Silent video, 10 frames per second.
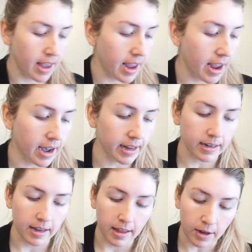
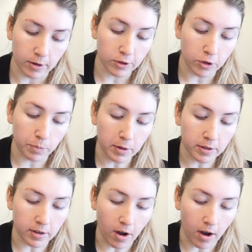and they're super
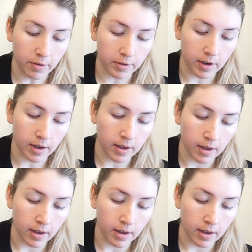soft.